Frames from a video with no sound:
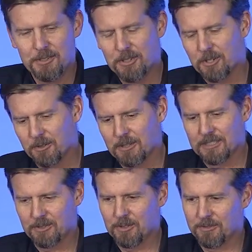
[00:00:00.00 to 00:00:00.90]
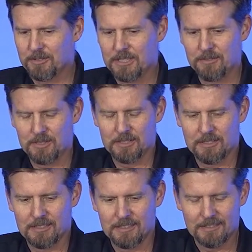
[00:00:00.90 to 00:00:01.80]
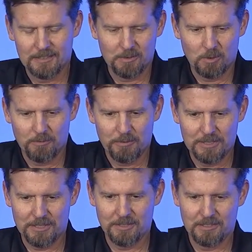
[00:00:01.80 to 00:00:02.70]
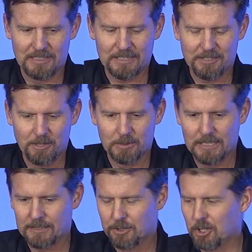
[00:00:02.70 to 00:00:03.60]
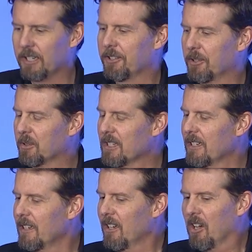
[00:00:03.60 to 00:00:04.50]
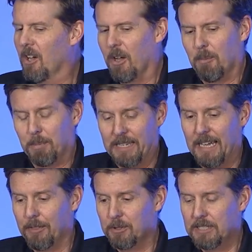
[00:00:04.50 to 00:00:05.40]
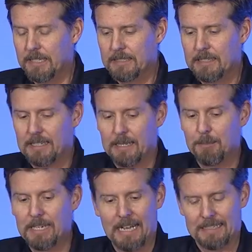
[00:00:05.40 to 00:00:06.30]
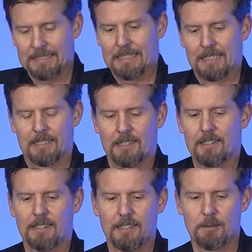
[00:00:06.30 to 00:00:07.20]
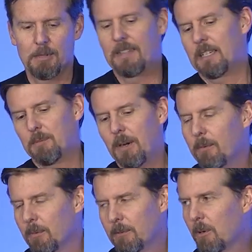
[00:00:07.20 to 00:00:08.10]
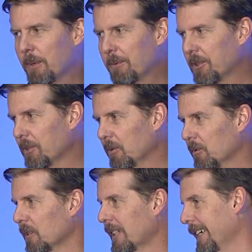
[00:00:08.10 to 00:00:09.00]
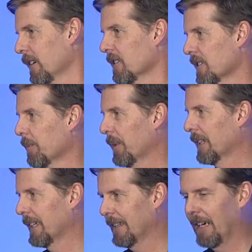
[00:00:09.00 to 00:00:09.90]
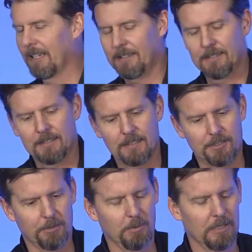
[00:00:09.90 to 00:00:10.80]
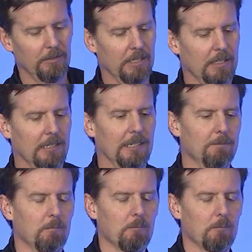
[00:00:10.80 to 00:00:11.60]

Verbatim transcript: So it sort of gives you uh, a little warm fuzzy. You actually know what the heck they're trying to do. But yeah, those things can be nasty. Um, and that's probably what we would do here, something like that, that just would never get caught.